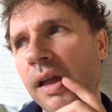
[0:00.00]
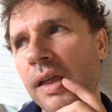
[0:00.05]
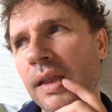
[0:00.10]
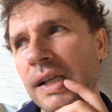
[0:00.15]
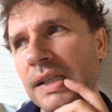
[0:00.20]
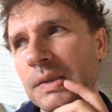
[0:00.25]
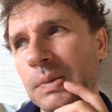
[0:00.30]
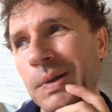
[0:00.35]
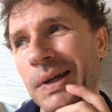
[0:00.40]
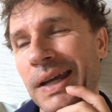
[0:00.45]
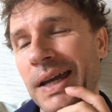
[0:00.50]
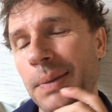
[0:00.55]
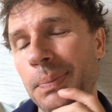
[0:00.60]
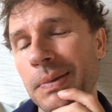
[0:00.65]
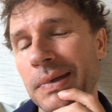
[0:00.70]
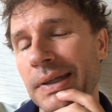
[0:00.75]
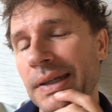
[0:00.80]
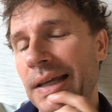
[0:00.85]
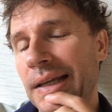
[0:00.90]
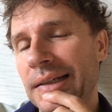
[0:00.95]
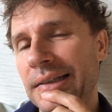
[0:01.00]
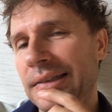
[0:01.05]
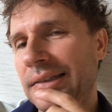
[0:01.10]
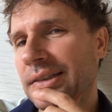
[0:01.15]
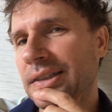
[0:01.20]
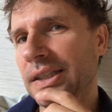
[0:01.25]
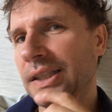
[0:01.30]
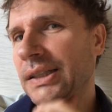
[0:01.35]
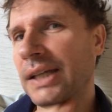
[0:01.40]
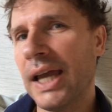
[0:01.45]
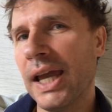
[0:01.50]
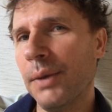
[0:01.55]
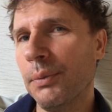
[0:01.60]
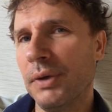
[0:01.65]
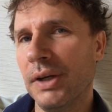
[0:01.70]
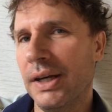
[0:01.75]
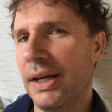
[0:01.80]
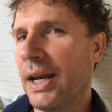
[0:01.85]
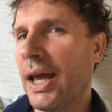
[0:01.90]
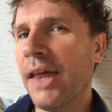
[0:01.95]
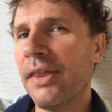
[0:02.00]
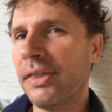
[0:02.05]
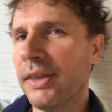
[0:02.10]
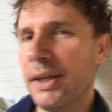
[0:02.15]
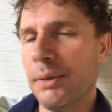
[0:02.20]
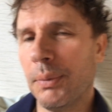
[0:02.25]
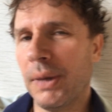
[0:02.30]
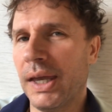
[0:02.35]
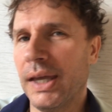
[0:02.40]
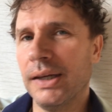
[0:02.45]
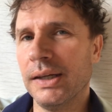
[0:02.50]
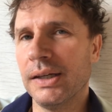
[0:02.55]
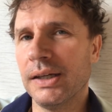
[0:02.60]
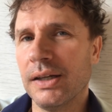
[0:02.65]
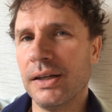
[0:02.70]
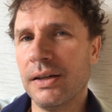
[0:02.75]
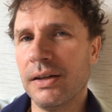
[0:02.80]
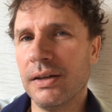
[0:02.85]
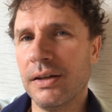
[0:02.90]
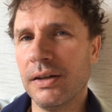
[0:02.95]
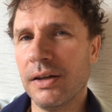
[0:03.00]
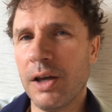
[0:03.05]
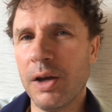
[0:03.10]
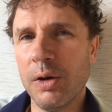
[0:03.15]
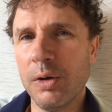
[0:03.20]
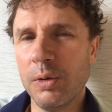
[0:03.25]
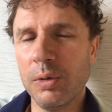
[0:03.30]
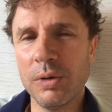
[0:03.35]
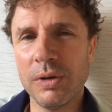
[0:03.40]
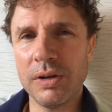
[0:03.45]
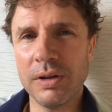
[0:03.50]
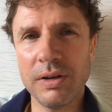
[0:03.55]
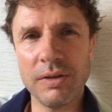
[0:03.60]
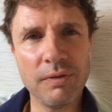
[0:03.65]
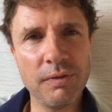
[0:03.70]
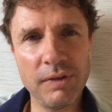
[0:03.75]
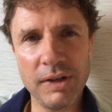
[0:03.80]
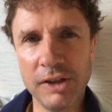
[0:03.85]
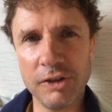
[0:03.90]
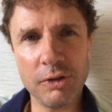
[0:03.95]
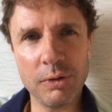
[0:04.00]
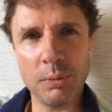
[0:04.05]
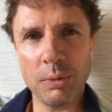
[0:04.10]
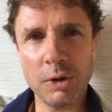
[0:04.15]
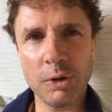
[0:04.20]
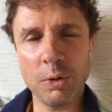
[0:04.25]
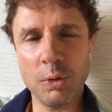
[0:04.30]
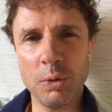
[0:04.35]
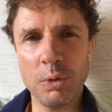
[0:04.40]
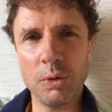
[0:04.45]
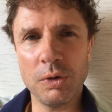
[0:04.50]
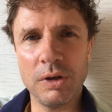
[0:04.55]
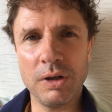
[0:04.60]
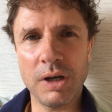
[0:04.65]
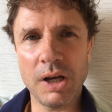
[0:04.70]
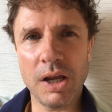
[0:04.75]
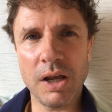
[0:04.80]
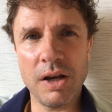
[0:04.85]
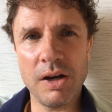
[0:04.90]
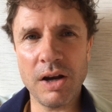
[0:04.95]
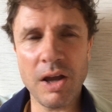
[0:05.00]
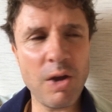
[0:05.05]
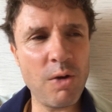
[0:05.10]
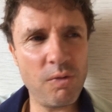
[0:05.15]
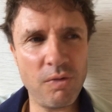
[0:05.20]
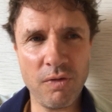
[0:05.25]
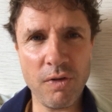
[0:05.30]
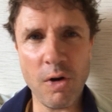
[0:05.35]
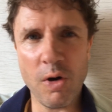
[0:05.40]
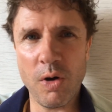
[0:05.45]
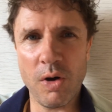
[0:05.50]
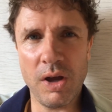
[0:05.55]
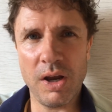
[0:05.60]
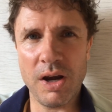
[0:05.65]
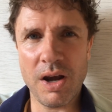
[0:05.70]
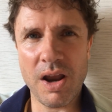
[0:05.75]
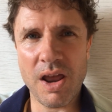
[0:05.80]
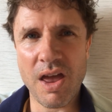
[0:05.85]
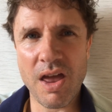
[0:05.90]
that's what happened. That just came to nothing, man. No conviction recorded, no fine.